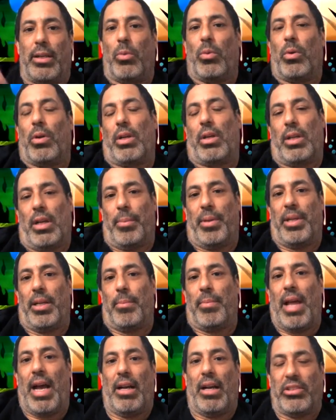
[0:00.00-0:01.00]
kid coming
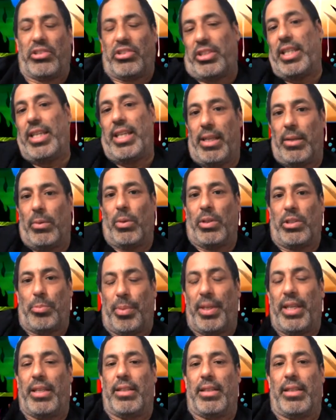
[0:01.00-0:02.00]
up now, seeing what's
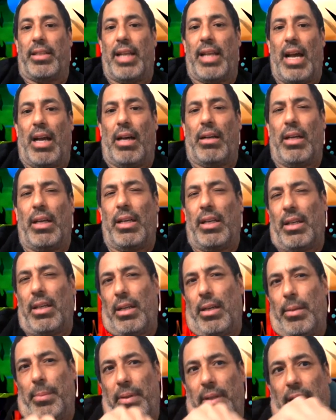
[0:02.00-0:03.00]
being done now,
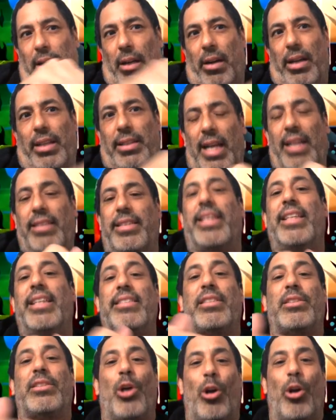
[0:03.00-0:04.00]
like, all right, that's
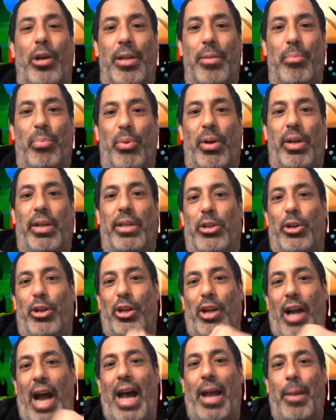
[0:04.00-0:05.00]
his starting point.
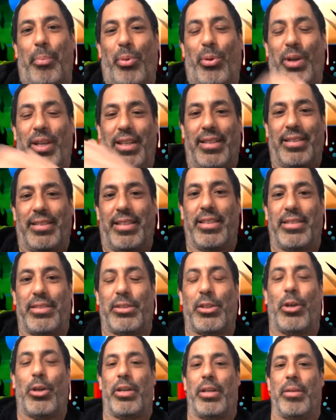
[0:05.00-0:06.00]
Your high point is his
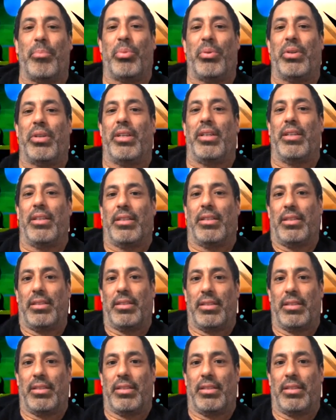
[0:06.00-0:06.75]
starting point.